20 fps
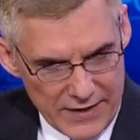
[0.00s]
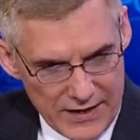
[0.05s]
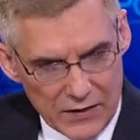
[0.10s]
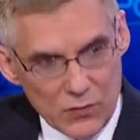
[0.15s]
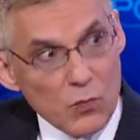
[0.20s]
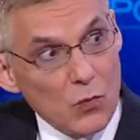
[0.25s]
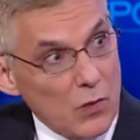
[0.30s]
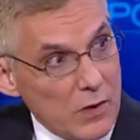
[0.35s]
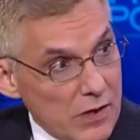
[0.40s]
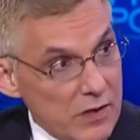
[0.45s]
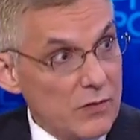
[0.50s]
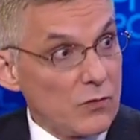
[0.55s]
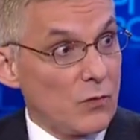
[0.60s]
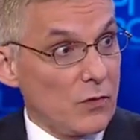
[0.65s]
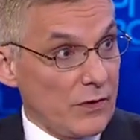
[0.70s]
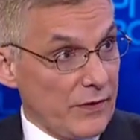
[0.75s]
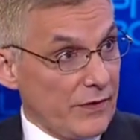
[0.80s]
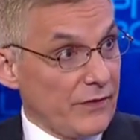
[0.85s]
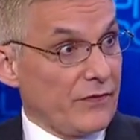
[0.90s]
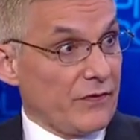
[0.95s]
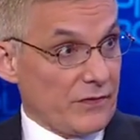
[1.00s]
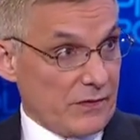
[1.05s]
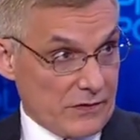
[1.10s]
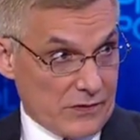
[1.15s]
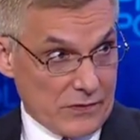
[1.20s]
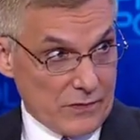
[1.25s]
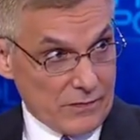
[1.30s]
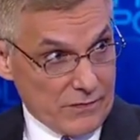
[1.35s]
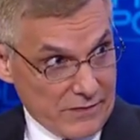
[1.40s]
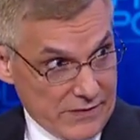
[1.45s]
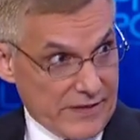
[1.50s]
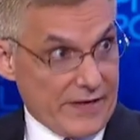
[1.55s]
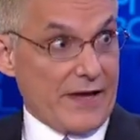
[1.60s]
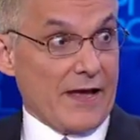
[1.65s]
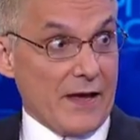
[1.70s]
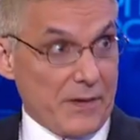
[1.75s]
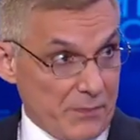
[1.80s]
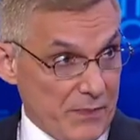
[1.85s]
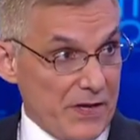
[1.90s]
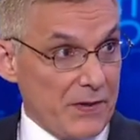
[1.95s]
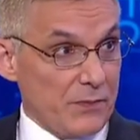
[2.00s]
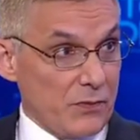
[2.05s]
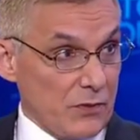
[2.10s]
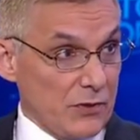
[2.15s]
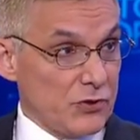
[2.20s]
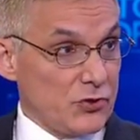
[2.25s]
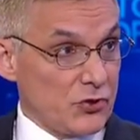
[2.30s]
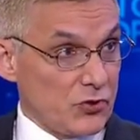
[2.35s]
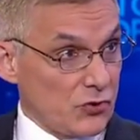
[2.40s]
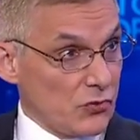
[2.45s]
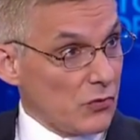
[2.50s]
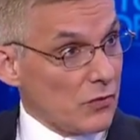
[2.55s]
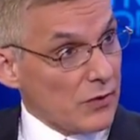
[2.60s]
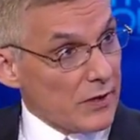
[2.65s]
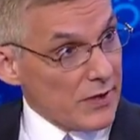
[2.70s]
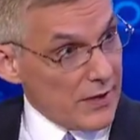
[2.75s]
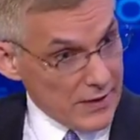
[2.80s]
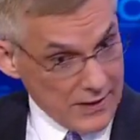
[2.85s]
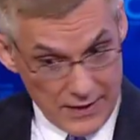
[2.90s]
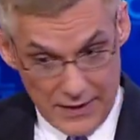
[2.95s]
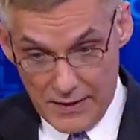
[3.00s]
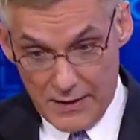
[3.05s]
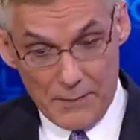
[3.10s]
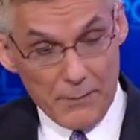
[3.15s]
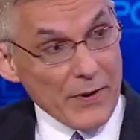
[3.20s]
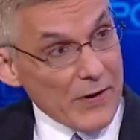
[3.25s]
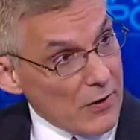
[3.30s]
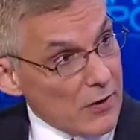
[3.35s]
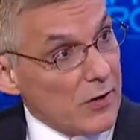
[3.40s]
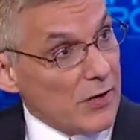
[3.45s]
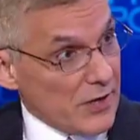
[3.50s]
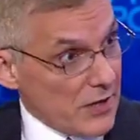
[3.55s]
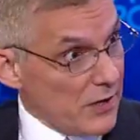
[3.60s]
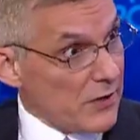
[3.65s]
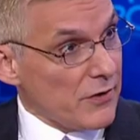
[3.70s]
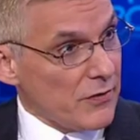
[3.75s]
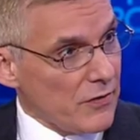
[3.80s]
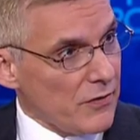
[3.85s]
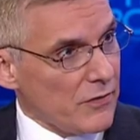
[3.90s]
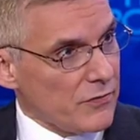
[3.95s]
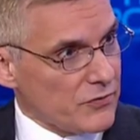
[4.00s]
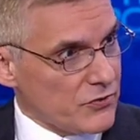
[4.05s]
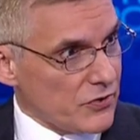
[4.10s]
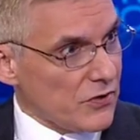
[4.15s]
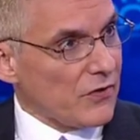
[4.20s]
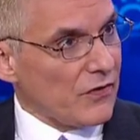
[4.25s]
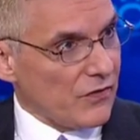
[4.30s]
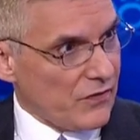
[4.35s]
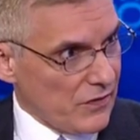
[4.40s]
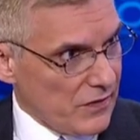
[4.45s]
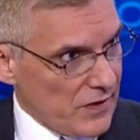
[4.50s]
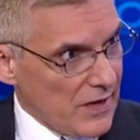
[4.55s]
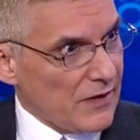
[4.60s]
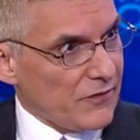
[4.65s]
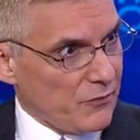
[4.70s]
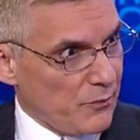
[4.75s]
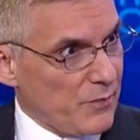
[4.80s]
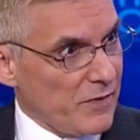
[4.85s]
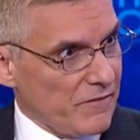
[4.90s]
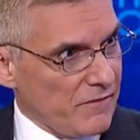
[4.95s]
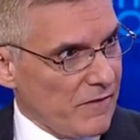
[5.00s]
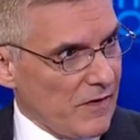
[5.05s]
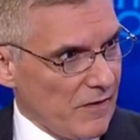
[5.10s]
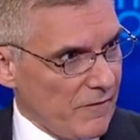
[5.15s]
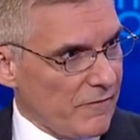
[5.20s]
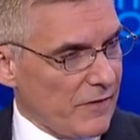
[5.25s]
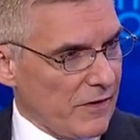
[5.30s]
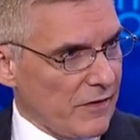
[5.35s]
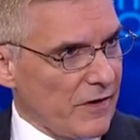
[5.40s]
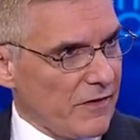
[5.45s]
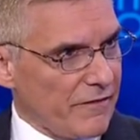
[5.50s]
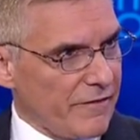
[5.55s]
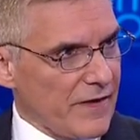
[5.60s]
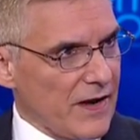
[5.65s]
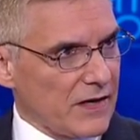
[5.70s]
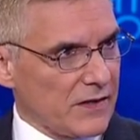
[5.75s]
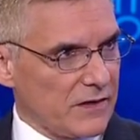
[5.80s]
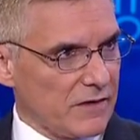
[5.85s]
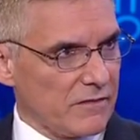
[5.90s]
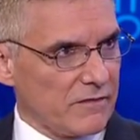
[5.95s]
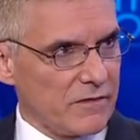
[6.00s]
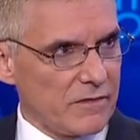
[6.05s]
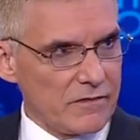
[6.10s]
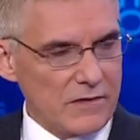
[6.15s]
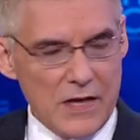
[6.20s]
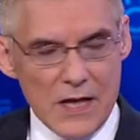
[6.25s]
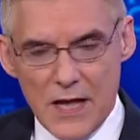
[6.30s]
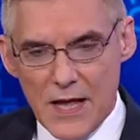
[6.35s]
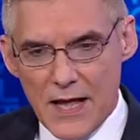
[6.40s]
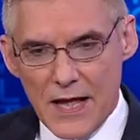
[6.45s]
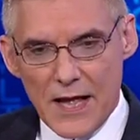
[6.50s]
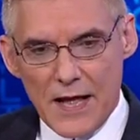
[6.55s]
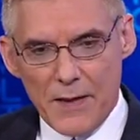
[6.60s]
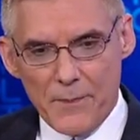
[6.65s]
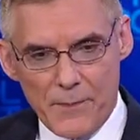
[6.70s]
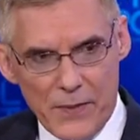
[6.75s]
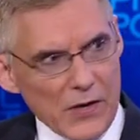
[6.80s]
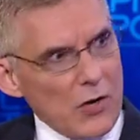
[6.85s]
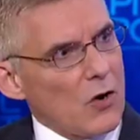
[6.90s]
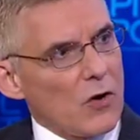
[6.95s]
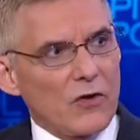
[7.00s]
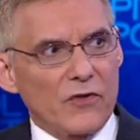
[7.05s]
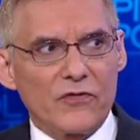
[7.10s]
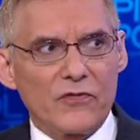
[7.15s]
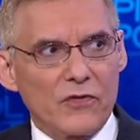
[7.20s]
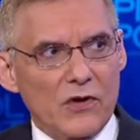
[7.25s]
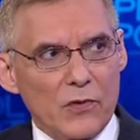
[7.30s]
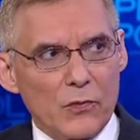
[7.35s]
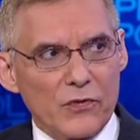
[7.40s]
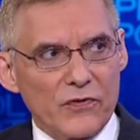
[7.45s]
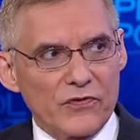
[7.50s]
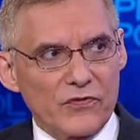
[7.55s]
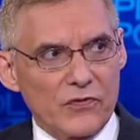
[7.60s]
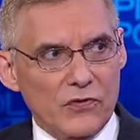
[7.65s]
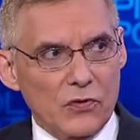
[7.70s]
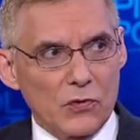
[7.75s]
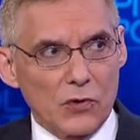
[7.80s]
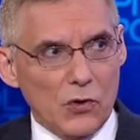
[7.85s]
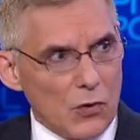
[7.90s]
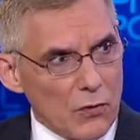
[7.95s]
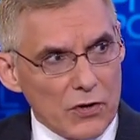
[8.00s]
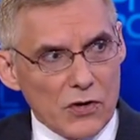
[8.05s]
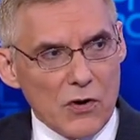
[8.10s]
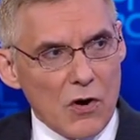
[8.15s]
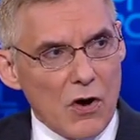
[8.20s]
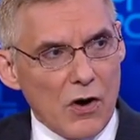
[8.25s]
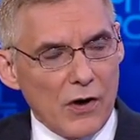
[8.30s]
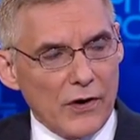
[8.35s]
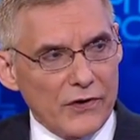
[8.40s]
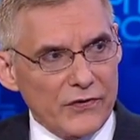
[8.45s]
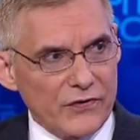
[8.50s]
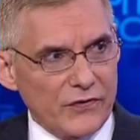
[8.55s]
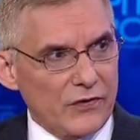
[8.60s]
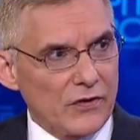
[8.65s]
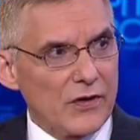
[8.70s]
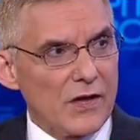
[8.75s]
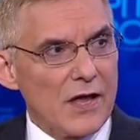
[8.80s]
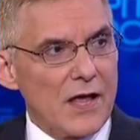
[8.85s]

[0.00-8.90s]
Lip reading: Act. One was to get people insured. And apparently here in New Jersey, that's been very effective. But also it was to lower cost